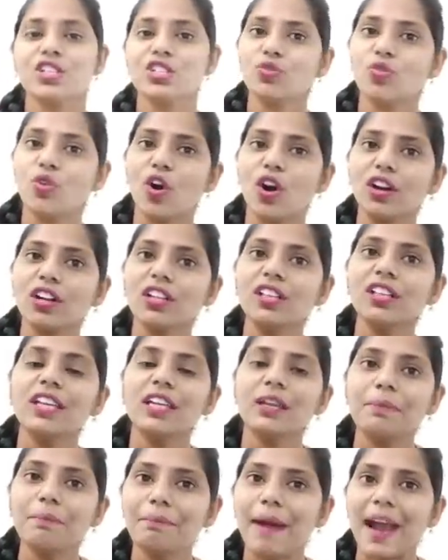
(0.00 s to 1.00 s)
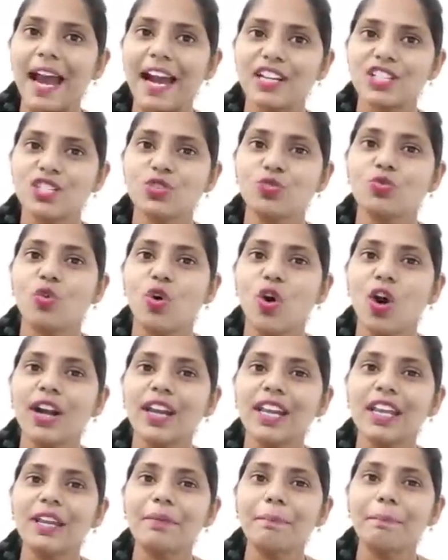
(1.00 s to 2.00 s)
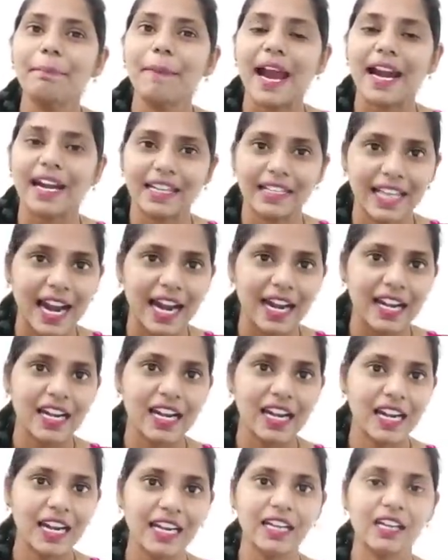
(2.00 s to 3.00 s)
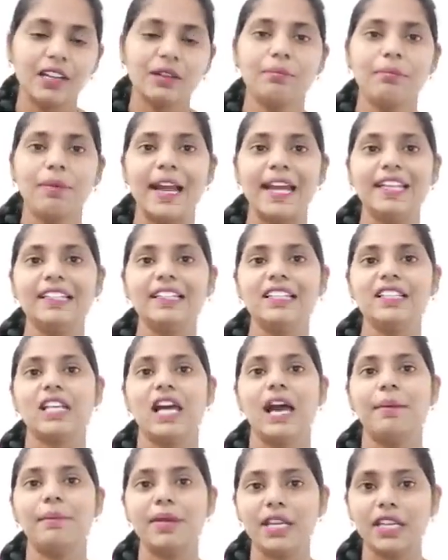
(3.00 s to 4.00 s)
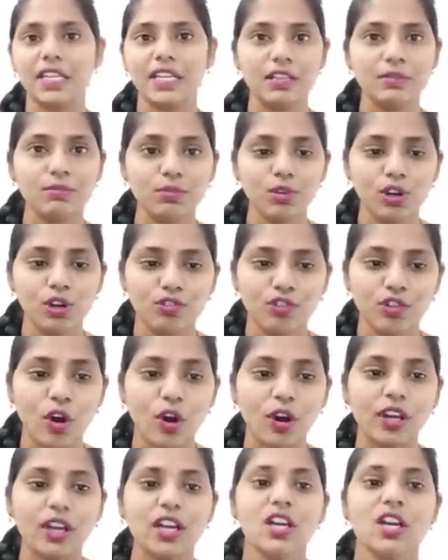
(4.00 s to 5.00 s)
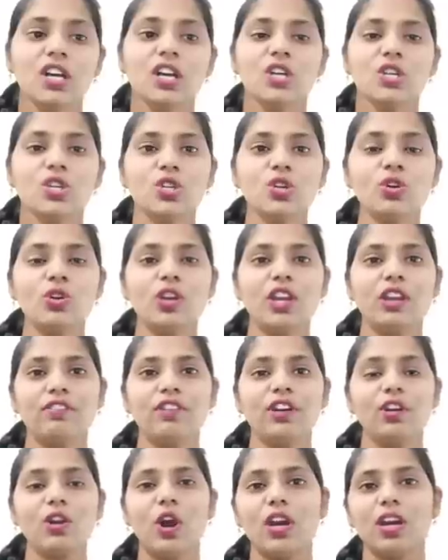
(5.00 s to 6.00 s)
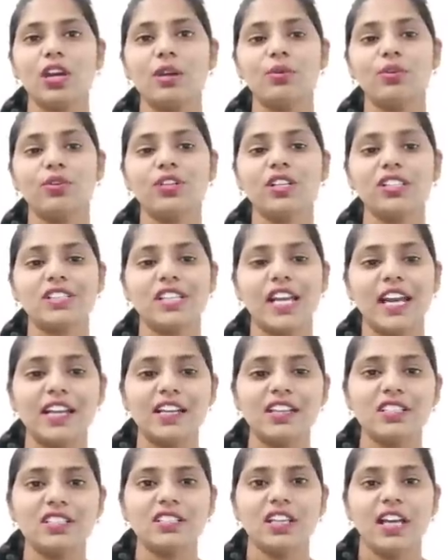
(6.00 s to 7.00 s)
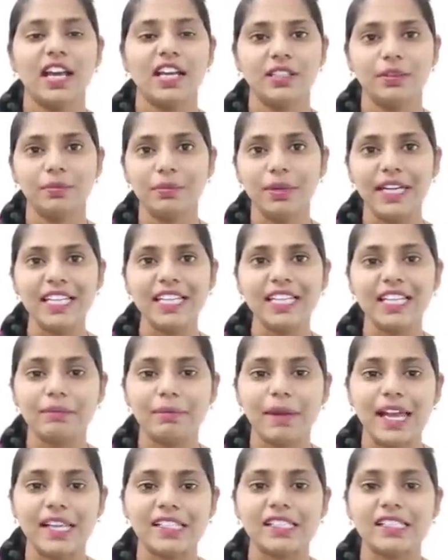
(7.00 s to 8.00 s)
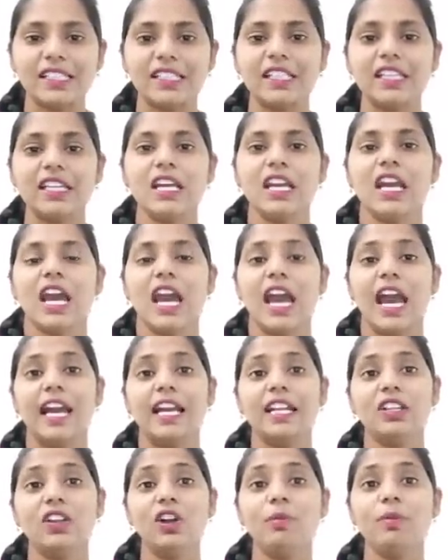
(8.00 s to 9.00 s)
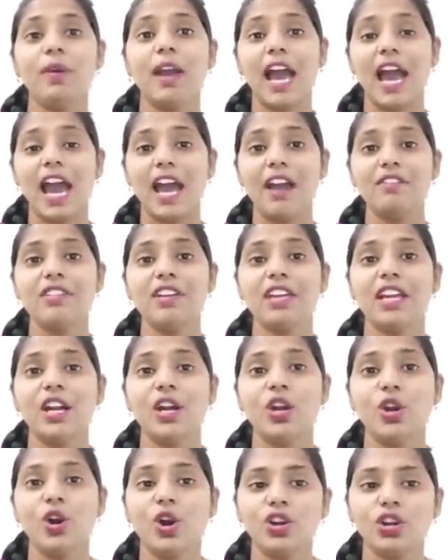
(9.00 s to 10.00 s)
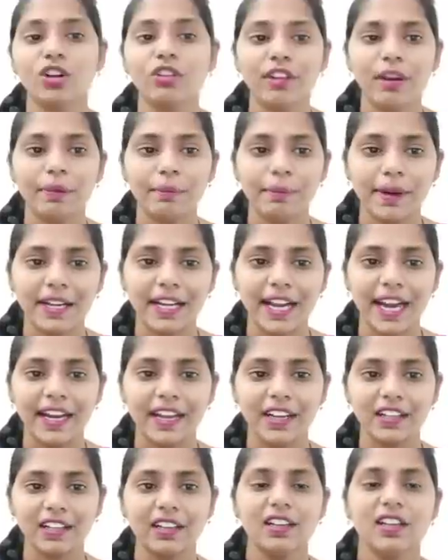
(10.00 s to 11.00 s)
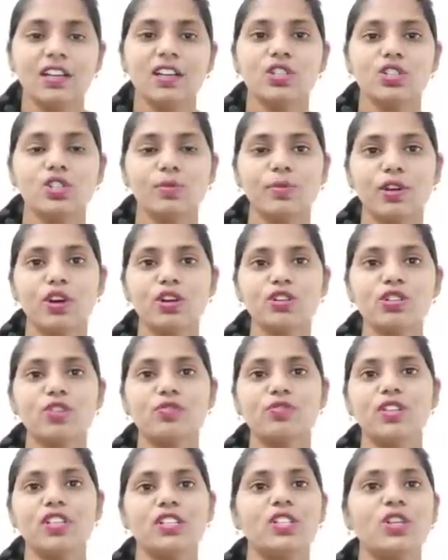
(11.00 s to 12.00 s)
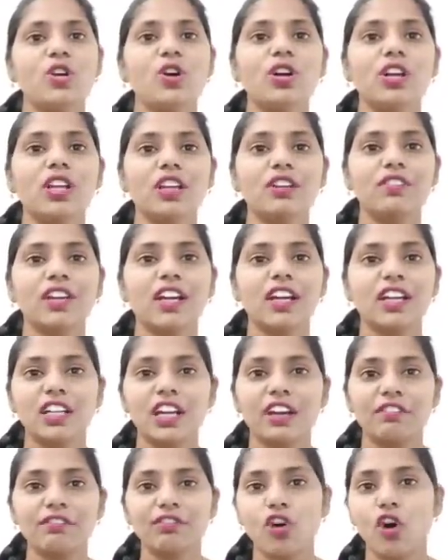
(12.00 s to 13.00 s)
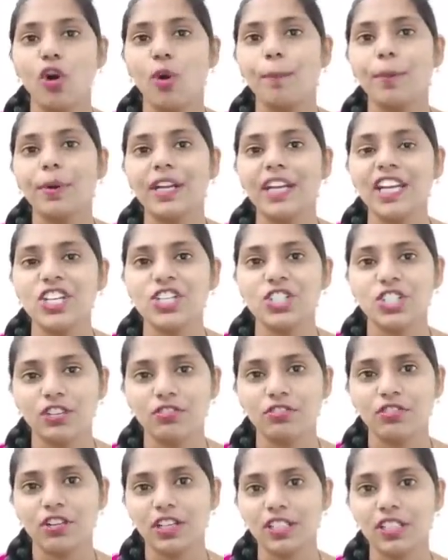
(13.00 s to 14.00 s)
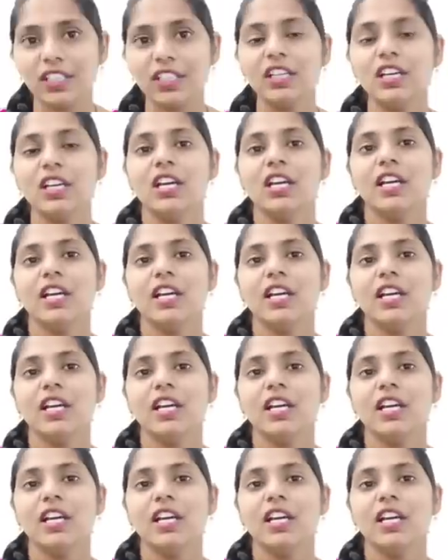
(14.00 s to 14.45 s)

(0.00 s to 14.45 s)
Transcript: so what are the impacts? So what impact that led by this American bullfrog? So if you're talking about the size and the breeding capacity and they'll be having a lot of appetite. So because of this they are giving a tough competition for the